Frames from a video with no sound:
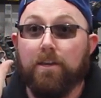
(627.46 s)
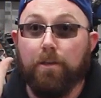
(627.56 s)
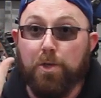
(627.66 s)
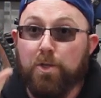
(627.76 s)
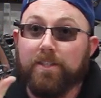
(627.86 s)

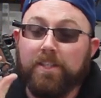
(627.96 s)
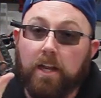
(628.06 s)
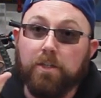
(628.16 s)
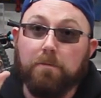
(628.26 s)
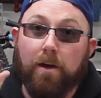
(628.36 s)
Use a
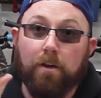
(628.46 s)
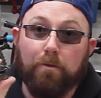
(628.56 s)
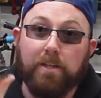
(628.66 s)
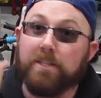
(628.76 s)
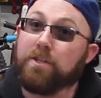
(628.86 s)
set of Shimano
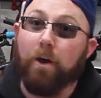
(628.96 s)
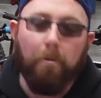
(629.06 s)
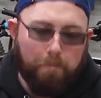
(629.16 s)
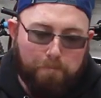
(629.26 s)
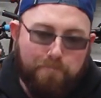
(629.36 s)
cleats.
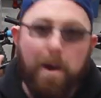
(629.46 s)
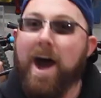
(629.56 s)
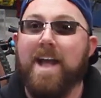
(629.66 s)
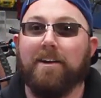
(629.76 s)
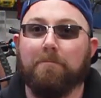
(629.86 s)
Go
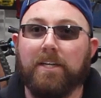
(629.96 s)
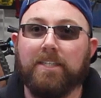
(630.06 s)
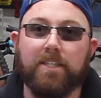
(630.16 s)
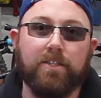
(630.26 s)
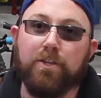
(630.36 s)
buy them
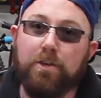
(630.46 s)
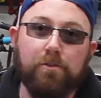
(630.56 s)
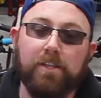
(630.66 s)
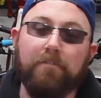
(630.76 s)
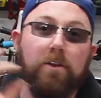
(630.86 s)
and just
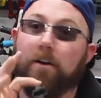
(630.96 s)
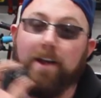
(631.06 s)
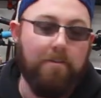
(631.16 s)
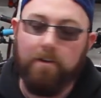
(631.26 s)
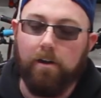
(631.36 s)
use. If you
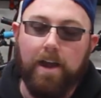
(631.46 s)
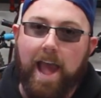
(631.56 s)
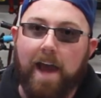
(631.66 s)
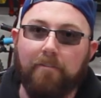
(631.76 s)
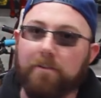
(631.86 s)
don't, if you don't already
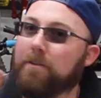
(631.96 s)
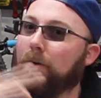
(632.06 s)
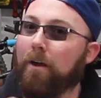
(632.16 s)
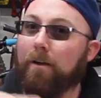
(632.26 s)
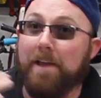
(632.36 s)
have, if you
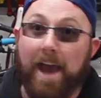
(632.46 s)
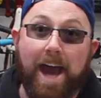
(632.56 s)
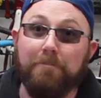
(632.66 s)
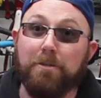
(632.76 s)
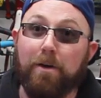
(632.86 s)
don't already
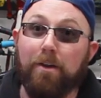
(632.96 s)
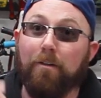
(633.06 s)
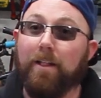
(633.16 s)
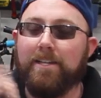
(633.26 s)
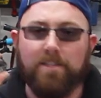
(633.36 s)
have Shimano
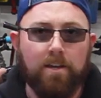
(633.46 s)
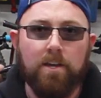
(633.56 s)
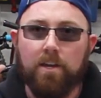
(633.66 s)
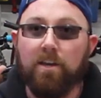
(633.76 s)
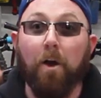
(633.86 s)
cleats,
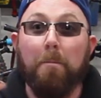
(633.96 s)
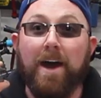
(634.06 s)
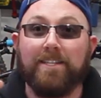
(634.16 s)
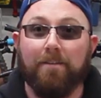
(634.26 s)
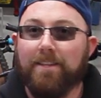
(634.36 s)
go
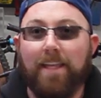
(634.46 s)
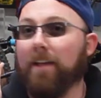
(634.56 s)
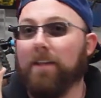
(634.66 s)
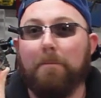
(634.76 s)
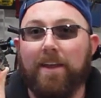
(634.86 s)
buy some. They
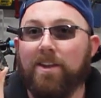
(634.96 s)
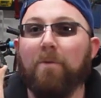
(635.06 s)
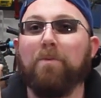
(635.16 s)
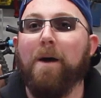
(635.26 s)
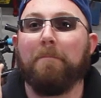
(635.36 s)
clip in, no
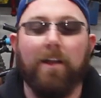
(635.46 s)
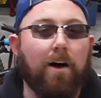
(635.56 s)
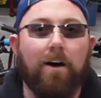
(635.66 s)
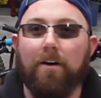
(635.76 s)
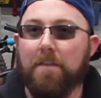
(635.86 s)
problem at
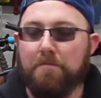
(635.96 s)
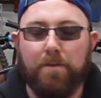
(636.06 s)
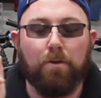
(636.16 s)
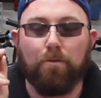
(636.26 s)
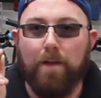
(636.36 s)
all. They
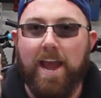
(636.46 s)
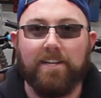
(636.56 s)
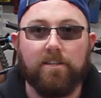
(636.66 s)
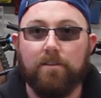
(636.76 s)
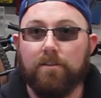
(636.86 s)
feel
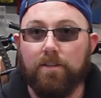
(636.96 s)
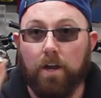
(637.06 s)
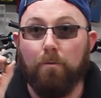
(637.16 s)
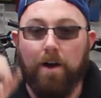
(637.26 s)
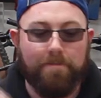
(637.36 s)
great. You're
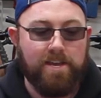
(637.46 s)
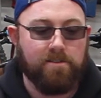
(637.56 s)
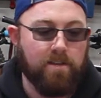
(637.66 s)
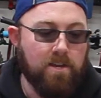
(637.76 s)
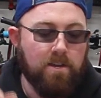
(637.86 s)
gonna want
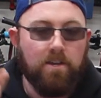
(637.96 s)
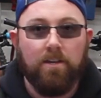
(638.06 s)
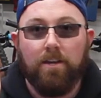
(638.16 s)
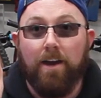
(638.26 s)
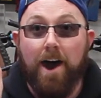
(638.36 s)
these.
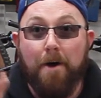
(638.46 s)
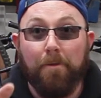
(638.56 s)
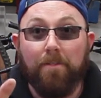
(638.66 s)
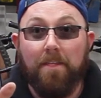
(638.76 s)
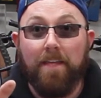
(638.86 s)

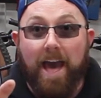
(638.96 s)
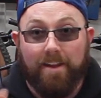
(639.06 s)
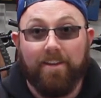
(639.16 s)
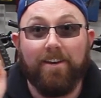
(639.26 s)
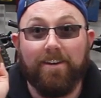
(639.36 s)
Other than that,